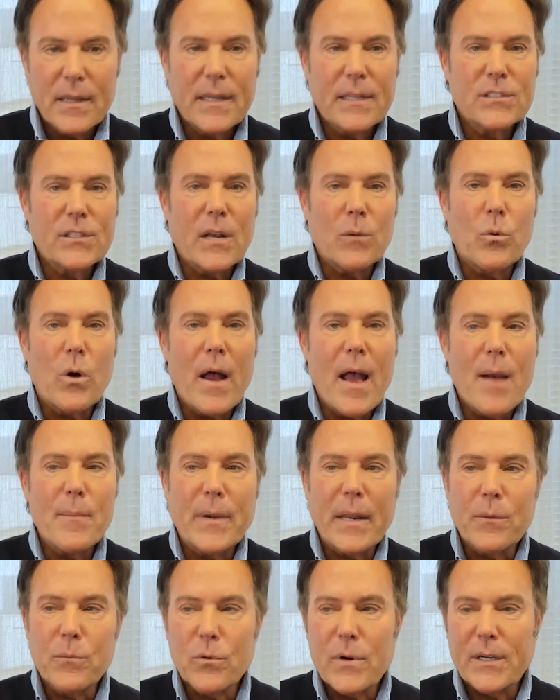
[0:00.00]
He said, well, how
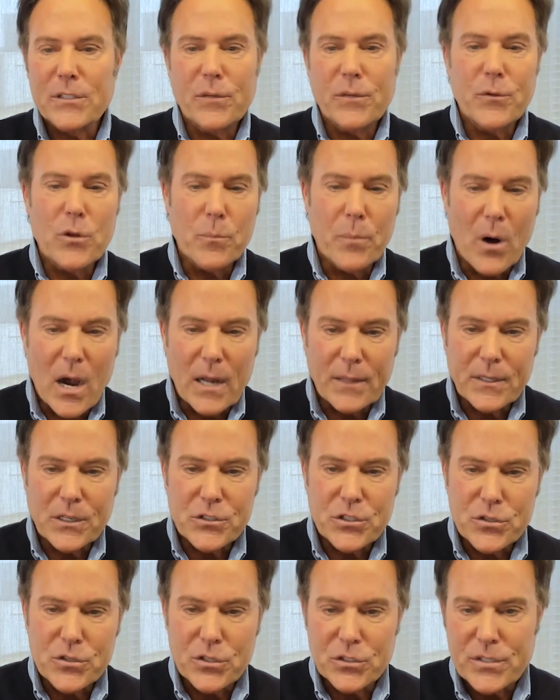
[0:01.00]
many rigs have you bought
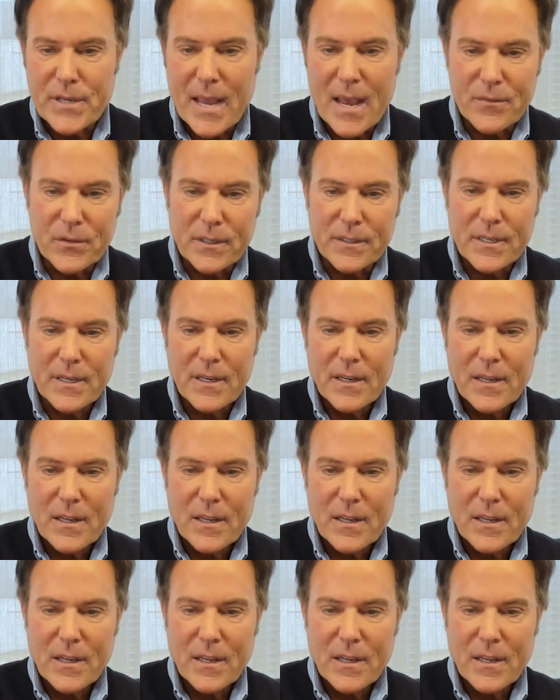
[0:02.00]
that you just haven't